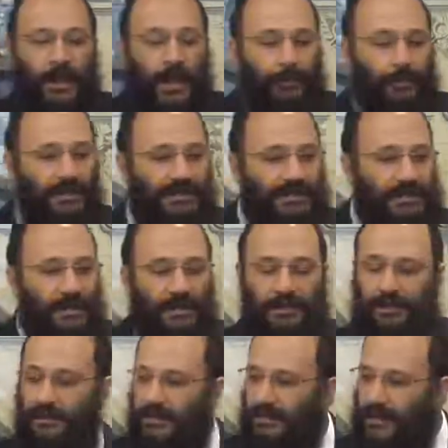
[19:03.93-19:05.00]
I must say
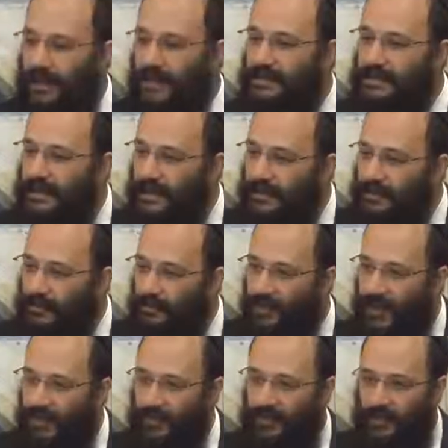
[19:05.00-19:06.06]
that the days that I do
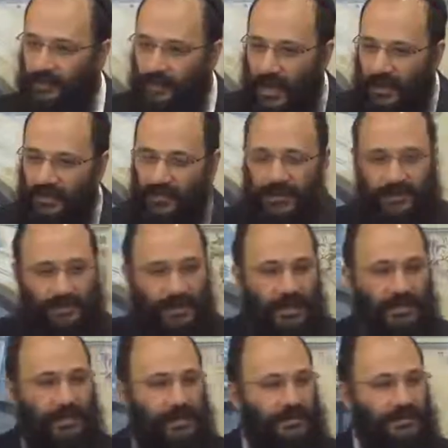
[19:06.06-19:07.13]
that, and you actually
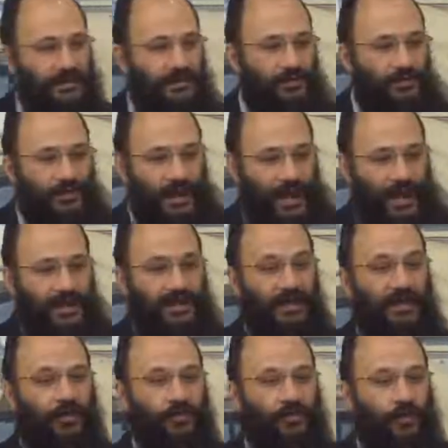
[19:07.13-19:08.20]
take Chassidut and
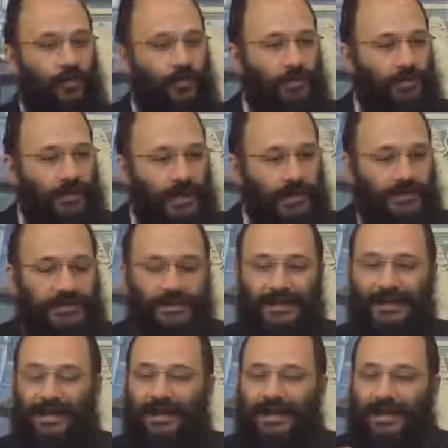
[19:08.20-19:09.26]
internalize it,
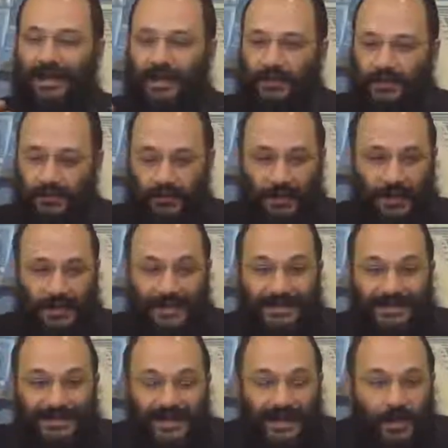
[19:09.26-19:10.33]

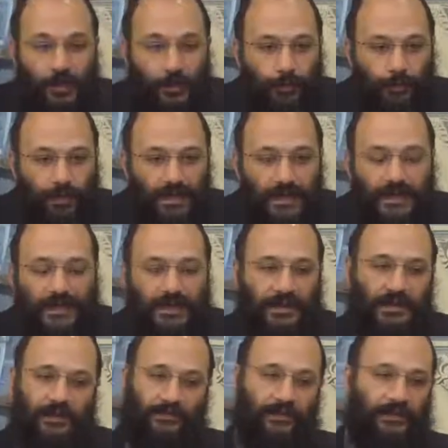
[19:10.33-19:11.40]
it's a completely
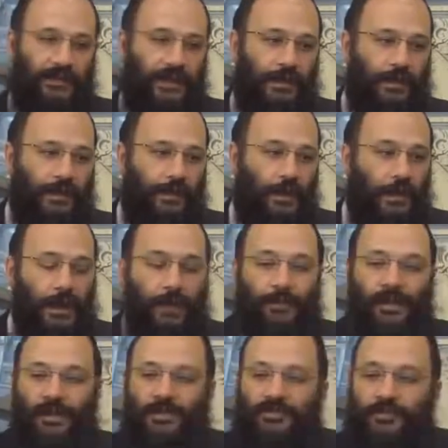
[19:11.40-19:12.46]
different day.
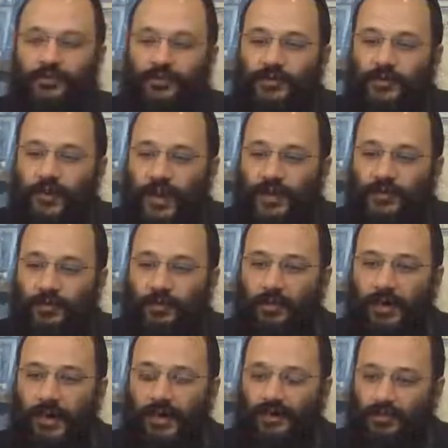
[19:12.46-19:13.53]
Because you've trained your
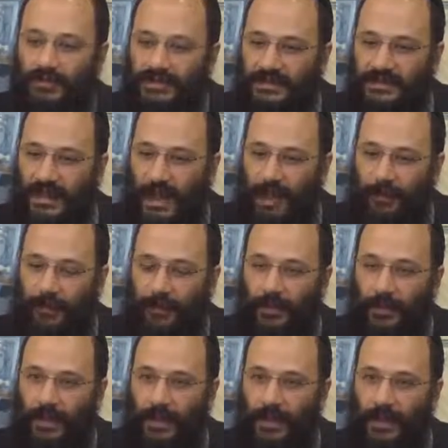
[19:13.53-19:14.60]
mind to stop
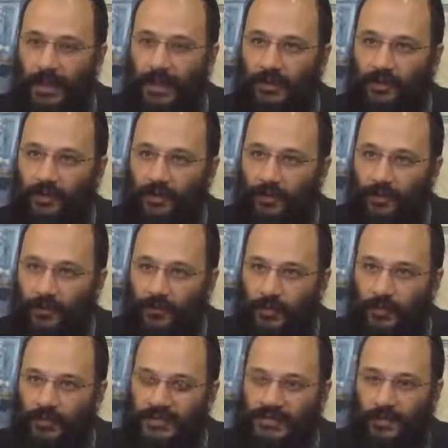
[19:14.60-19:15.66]
and to
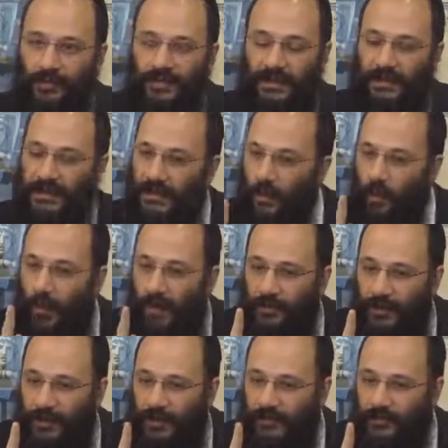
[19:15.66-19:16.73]
review something. 1
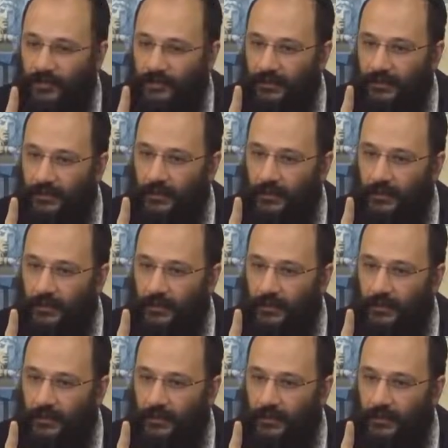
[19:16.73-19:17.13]
minute.